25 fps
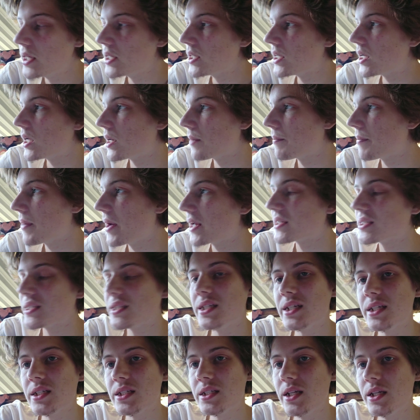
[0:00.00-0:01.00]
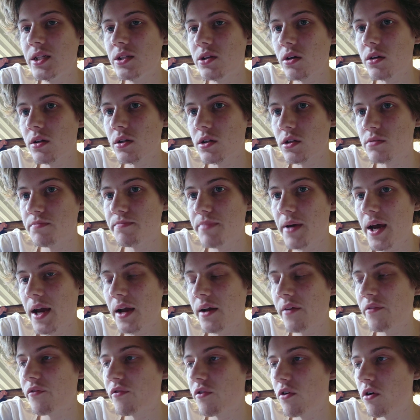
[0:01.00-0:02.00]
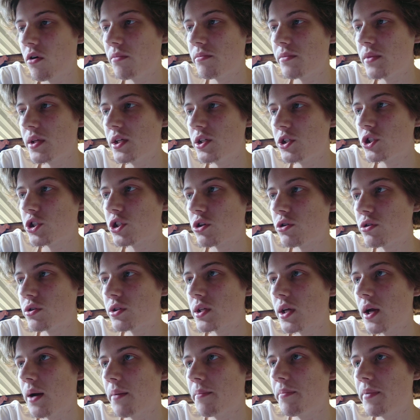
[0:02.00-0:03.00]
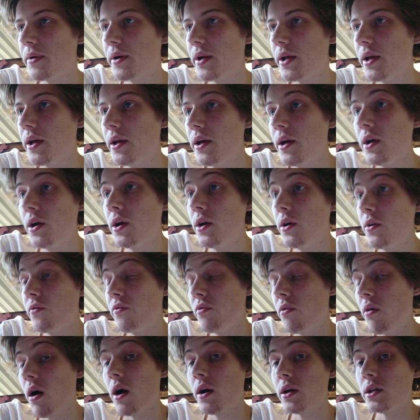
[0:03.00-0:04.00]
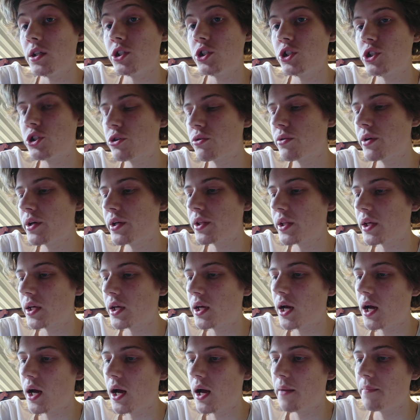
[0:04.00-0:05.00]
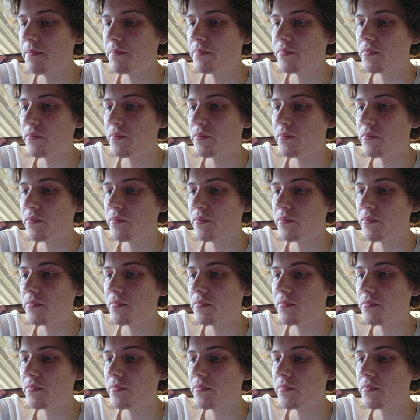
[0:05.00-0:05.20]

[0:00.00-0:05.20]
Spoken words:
and about $60 back from the insurance company for uninsuring the car,